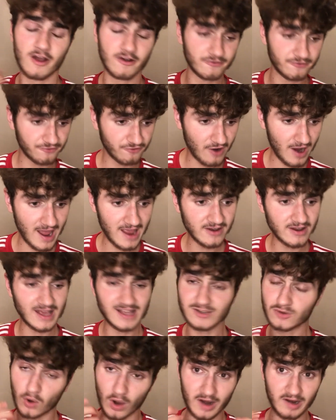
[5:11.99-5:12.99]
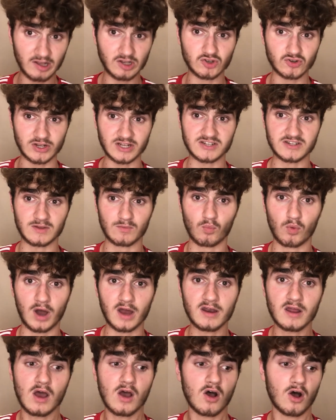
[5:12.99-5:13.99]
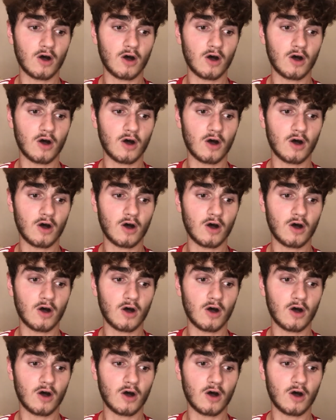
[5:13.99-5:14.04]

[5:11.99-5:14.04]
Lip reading: Fred is quite an interesting one.